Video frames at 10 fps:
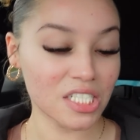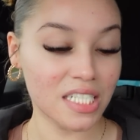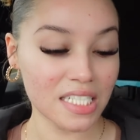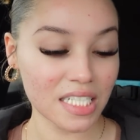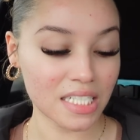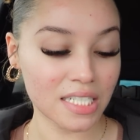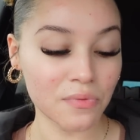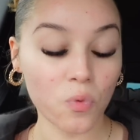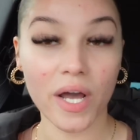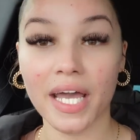This is the
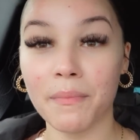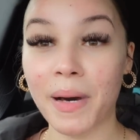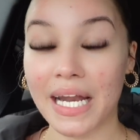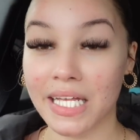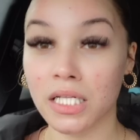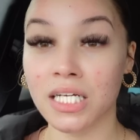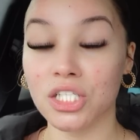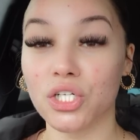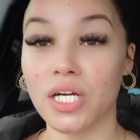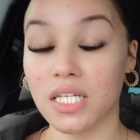OUAI Body
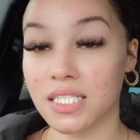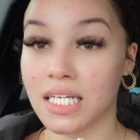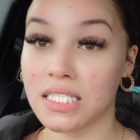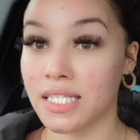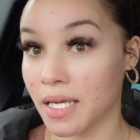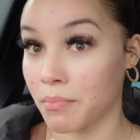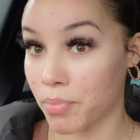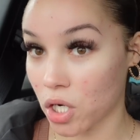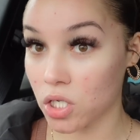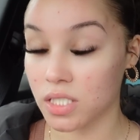Cleanser in the scent St.
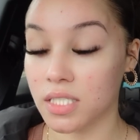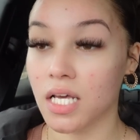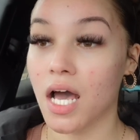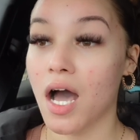Bart's.